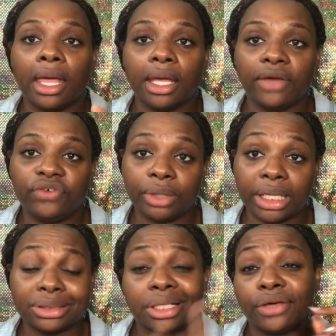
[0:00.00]
if you
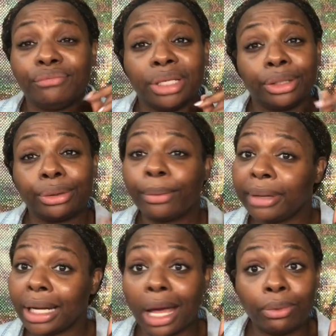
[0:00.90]
guys would give me a little
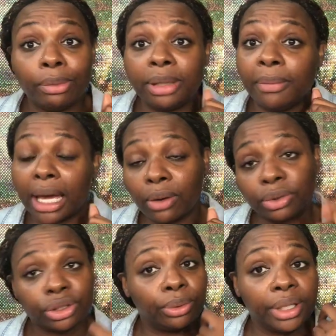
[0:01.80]
bit, I will be back
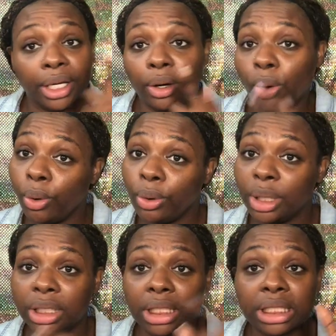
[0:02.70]
with the wig
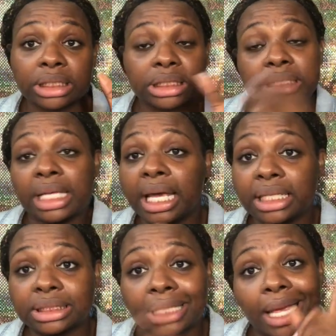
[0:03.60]
on,
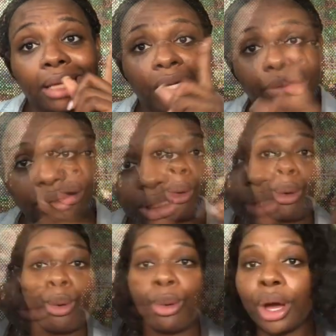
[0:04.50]
set, and I will tell
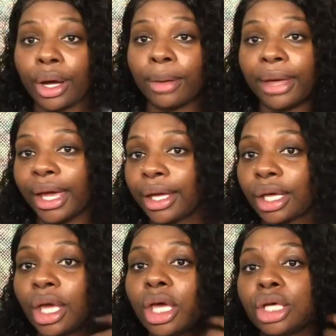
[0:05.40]
you. Welcome back.
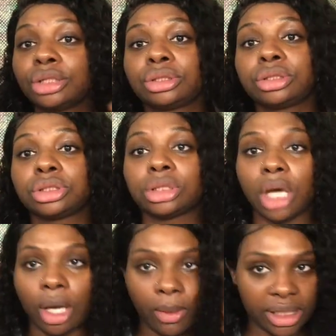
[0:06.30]

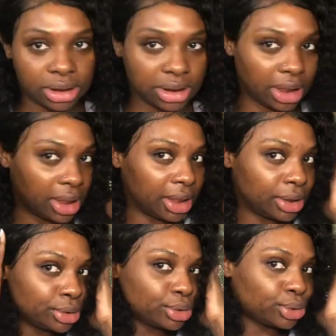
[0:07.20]
So I did
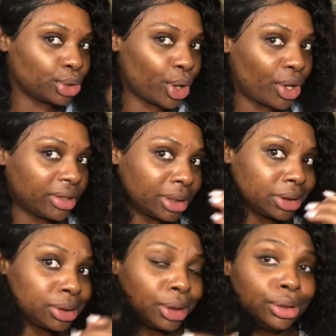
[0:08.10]
install
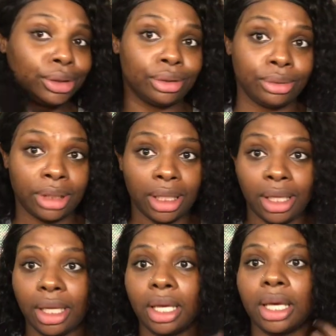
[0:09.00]
this
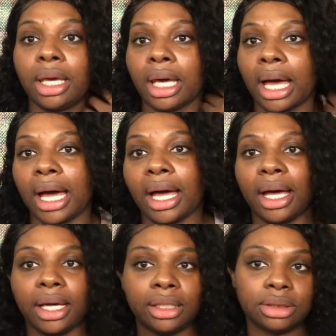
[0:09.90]
unit.
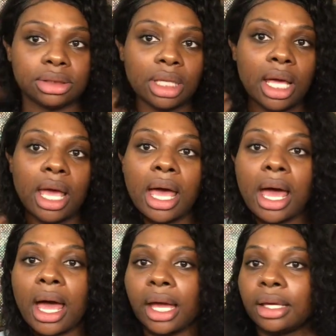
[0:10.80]
Guys,
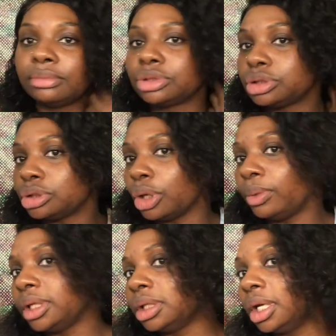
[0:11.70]
I am so
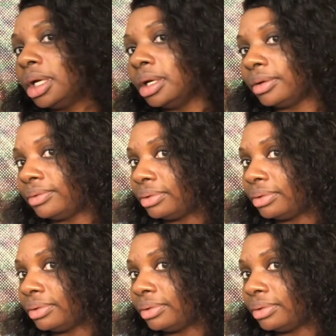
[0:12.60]
in love.